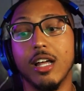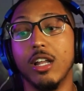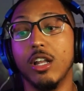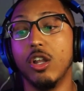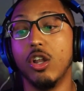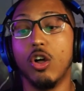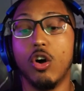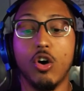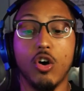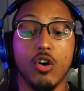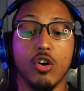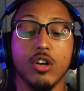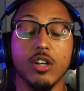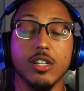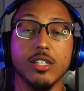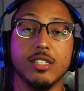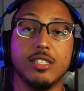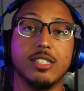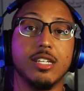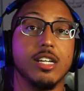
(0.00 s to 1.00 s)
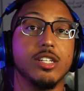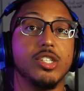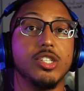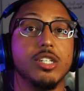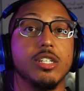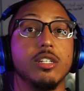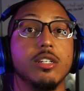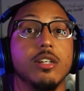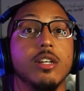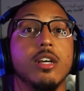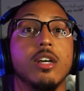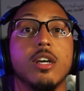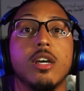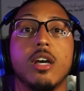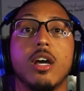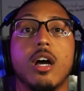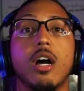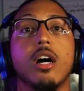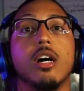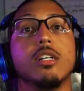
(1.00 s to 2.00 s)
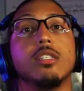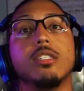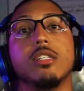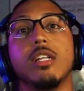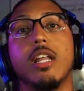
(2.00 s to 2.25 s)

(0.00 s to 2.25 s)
a long session uh,